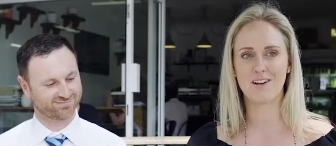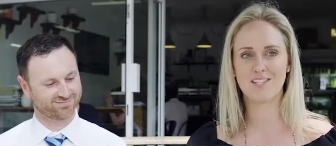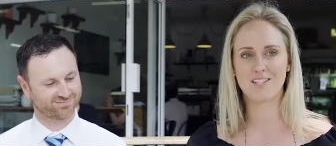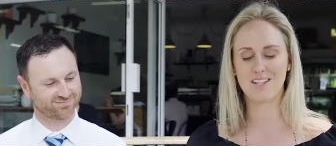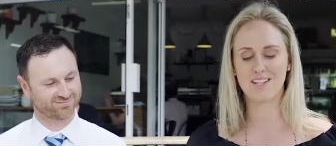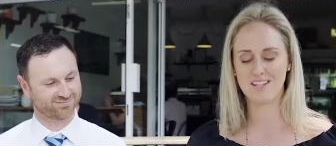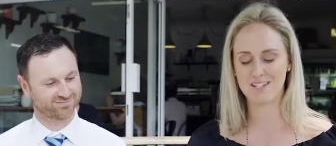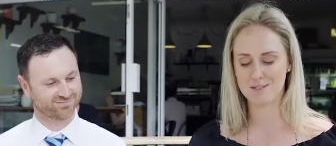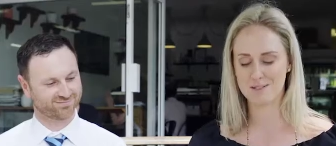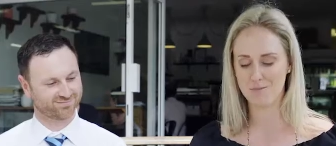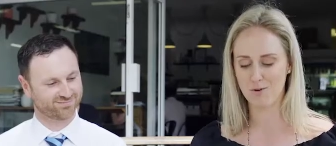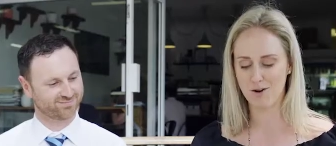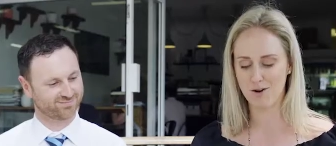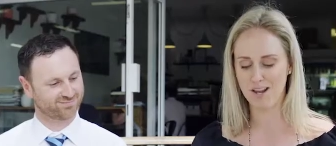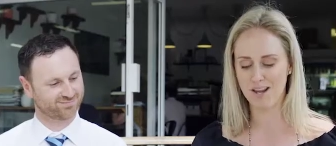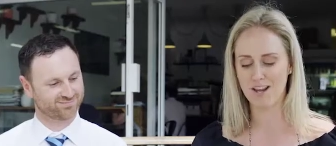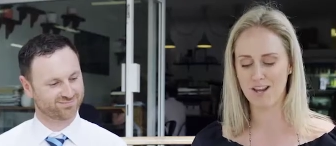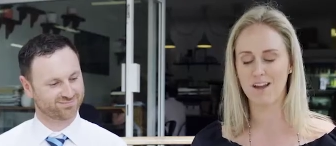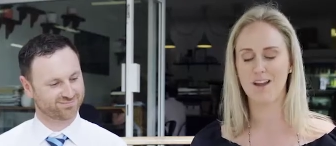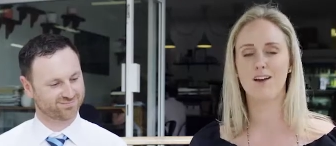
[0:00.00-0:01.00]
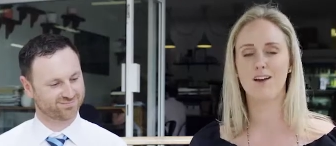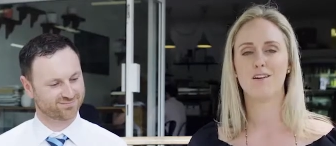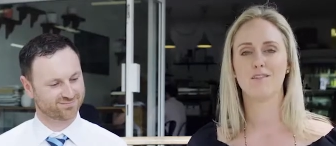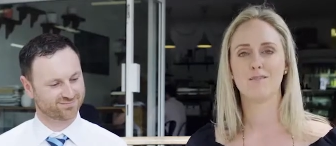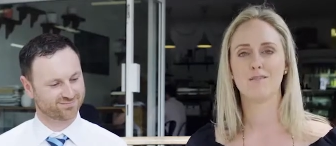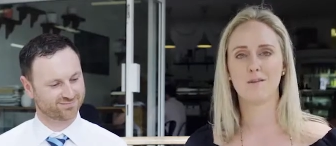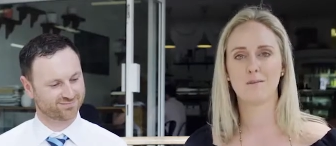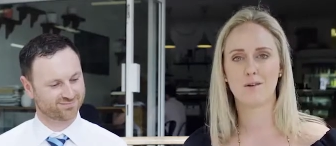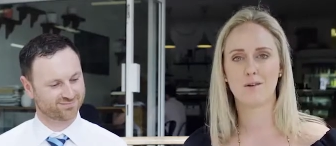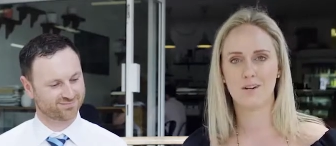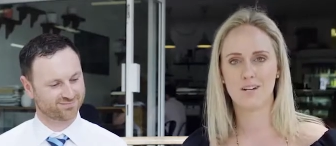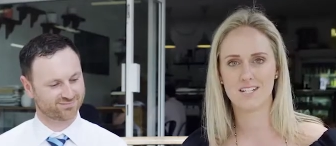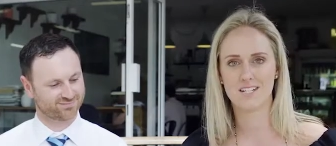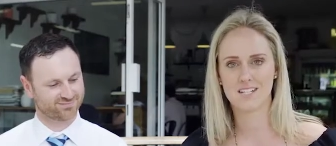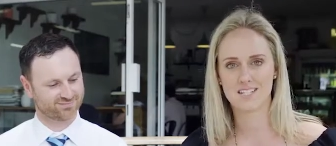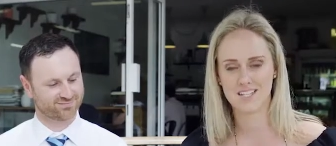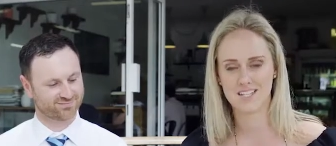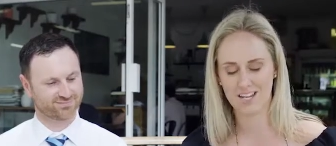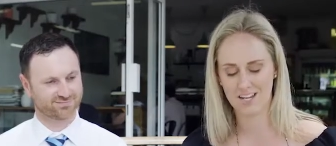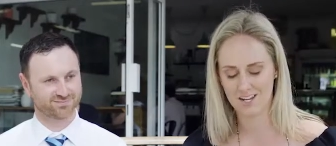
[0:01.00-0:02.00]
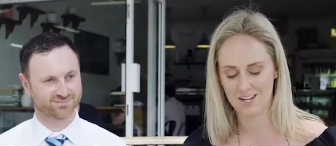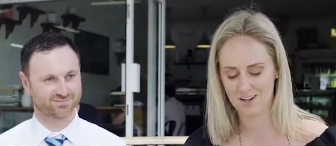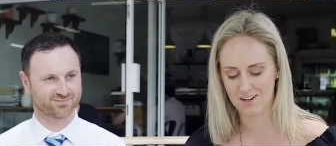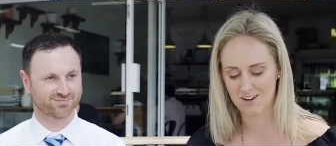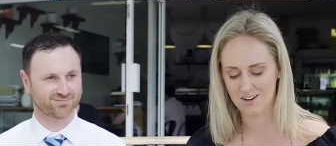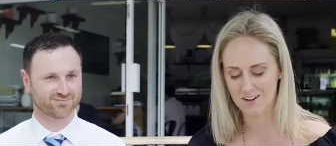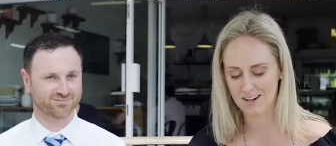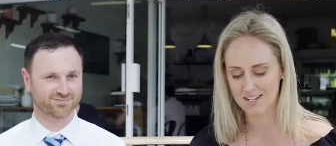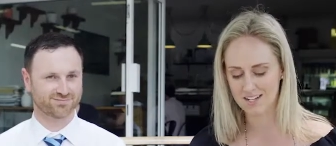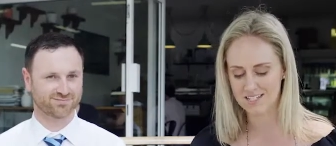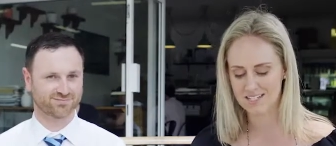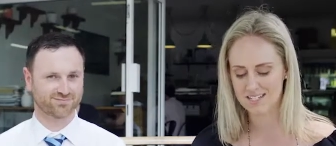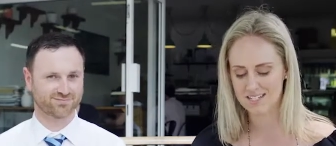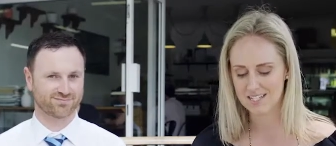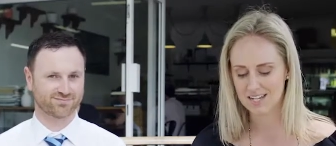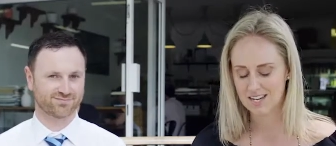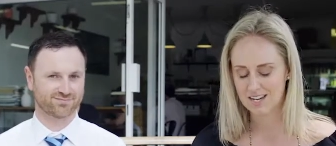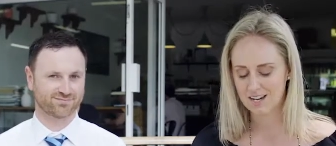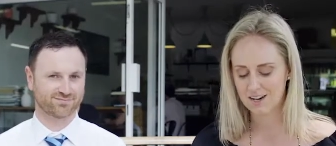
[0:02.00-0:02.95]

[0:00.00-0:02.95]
Speaker 1: question this morning from Chris. Thank you, Chris.